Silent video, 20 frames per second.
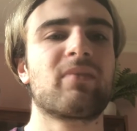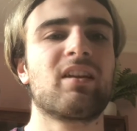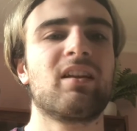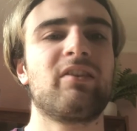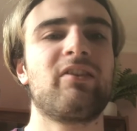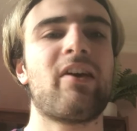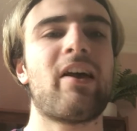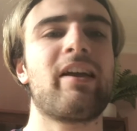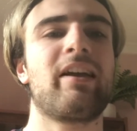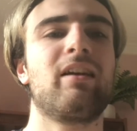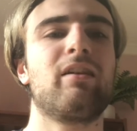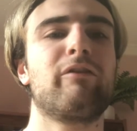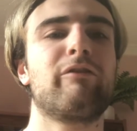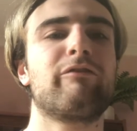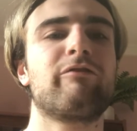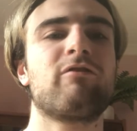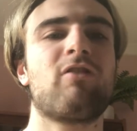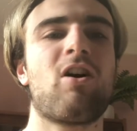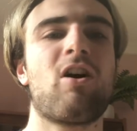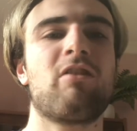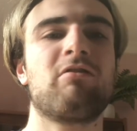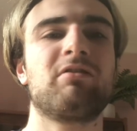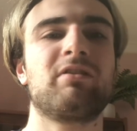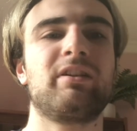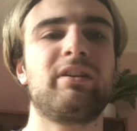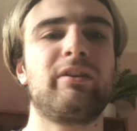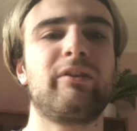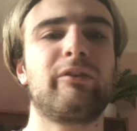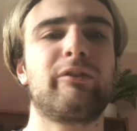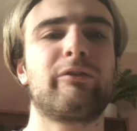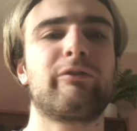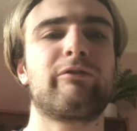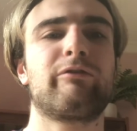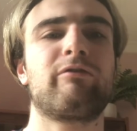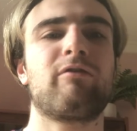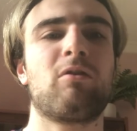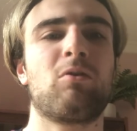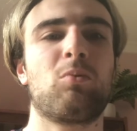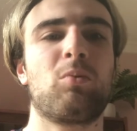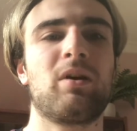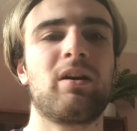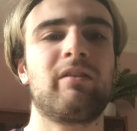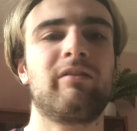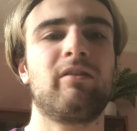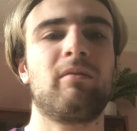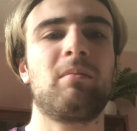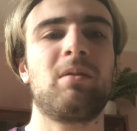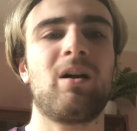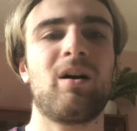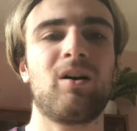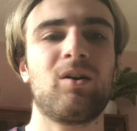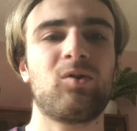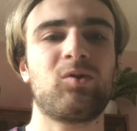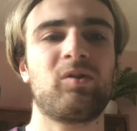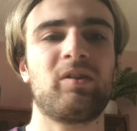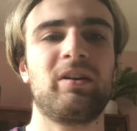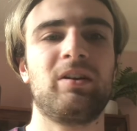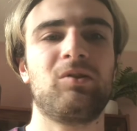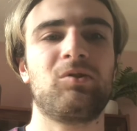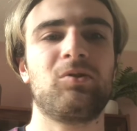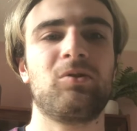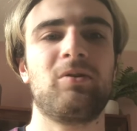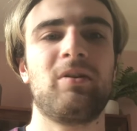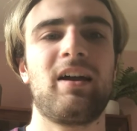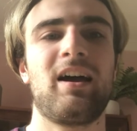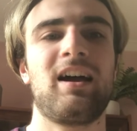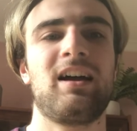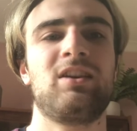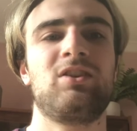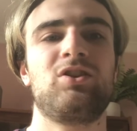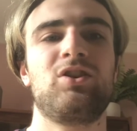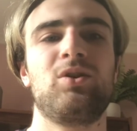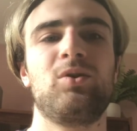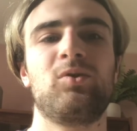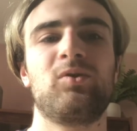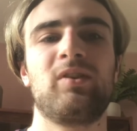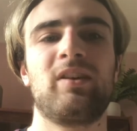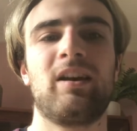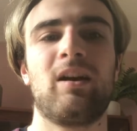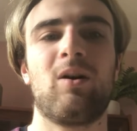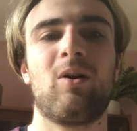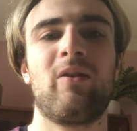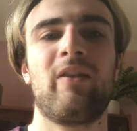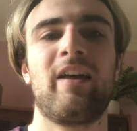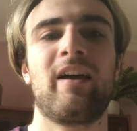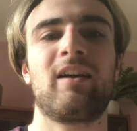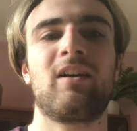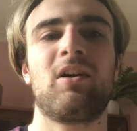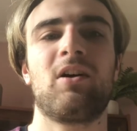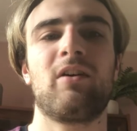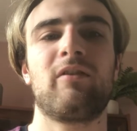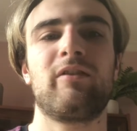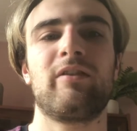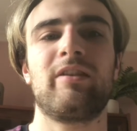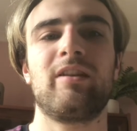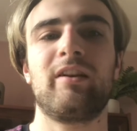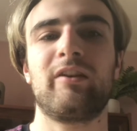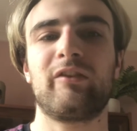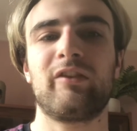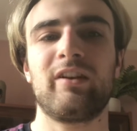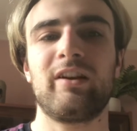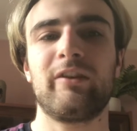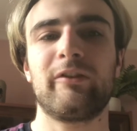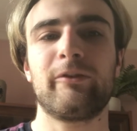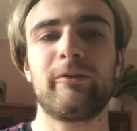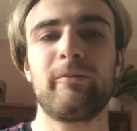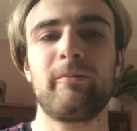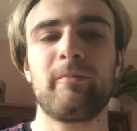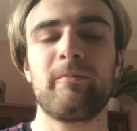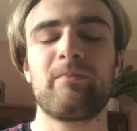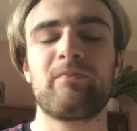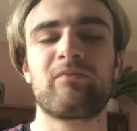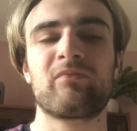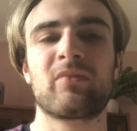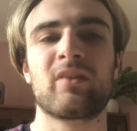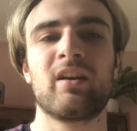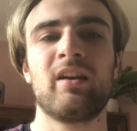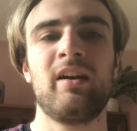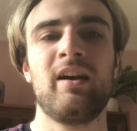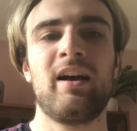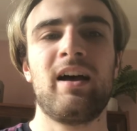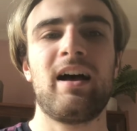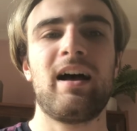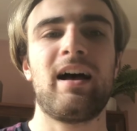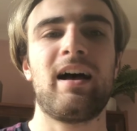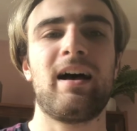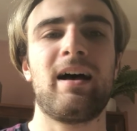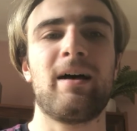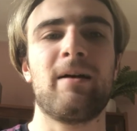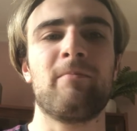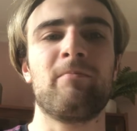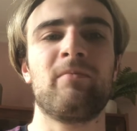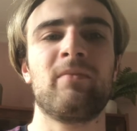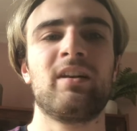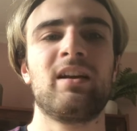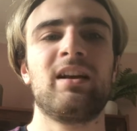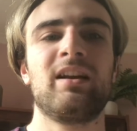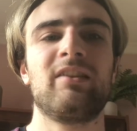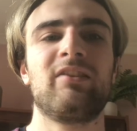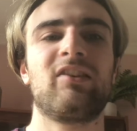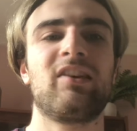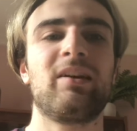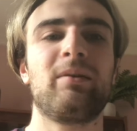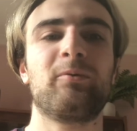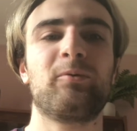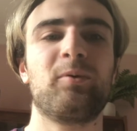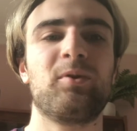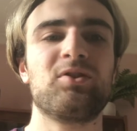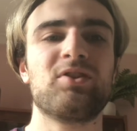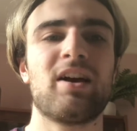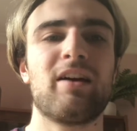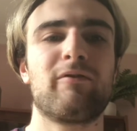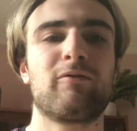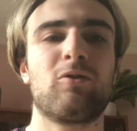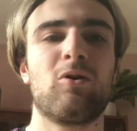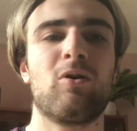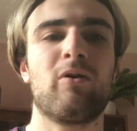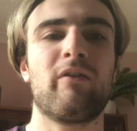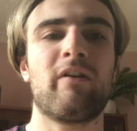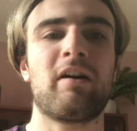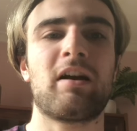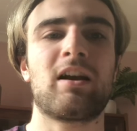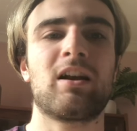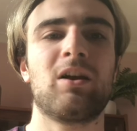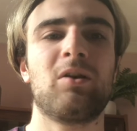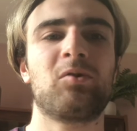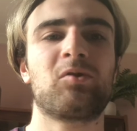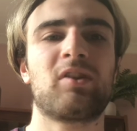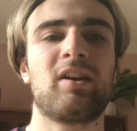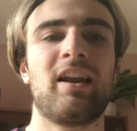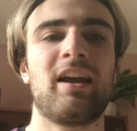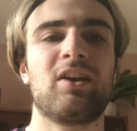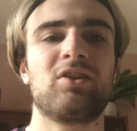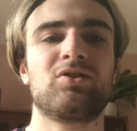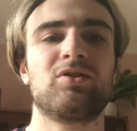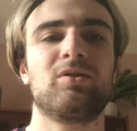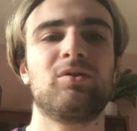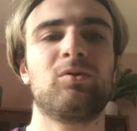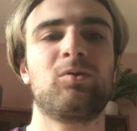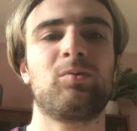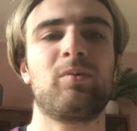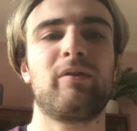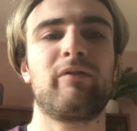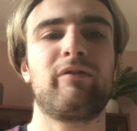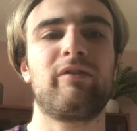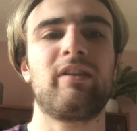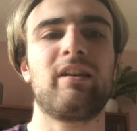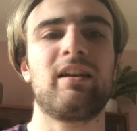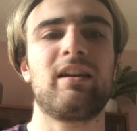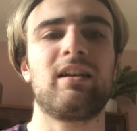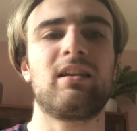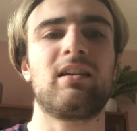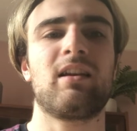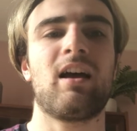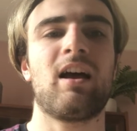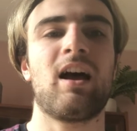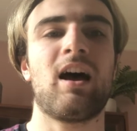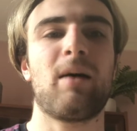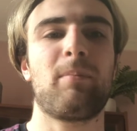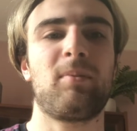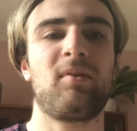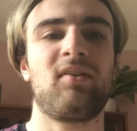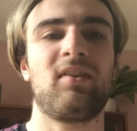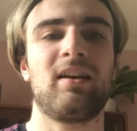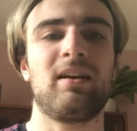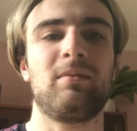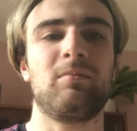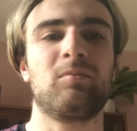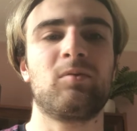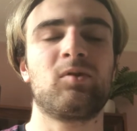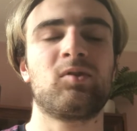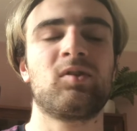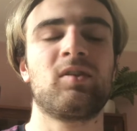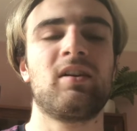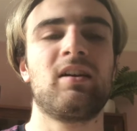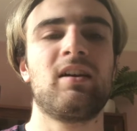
taking Ferrari's front wing from last season and using it on their car for this season. Teams which have got very close connections with the upper teams